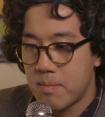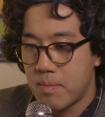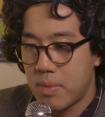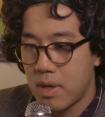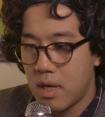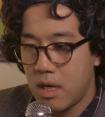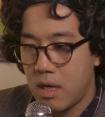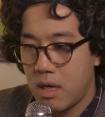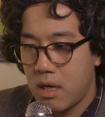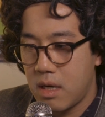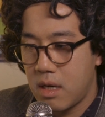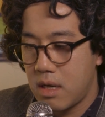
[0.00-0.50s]

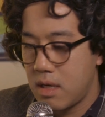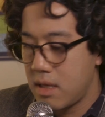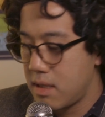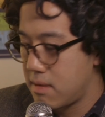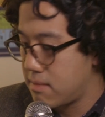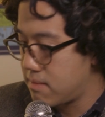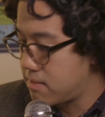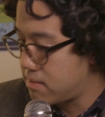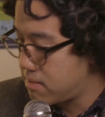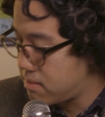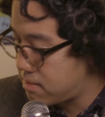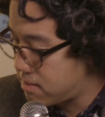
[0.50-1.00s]
party.
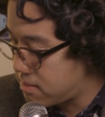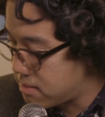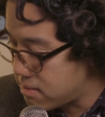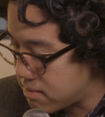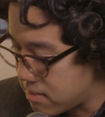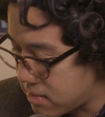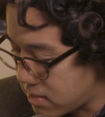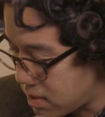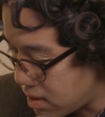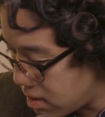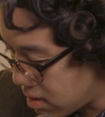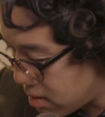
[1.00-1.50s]

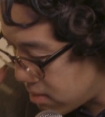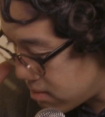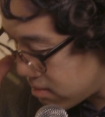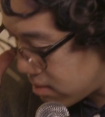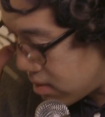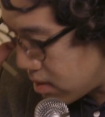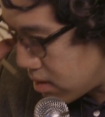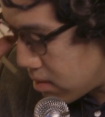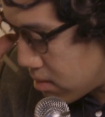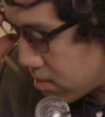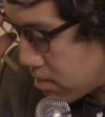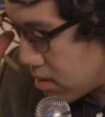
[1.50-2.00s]
Mm, no,
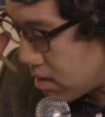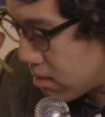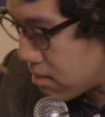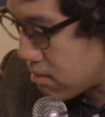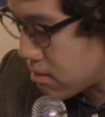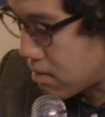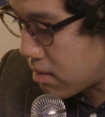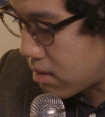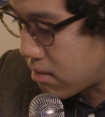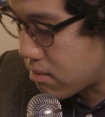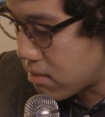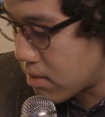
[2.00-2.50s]
no, no,
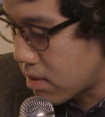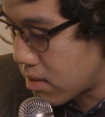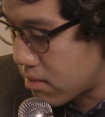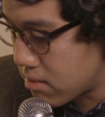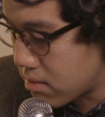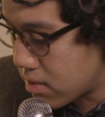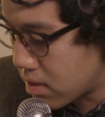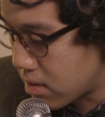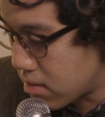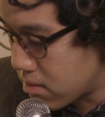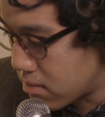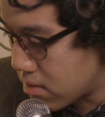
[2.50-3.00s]
no, no,
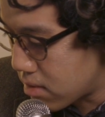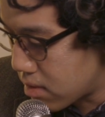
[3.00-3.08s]
no,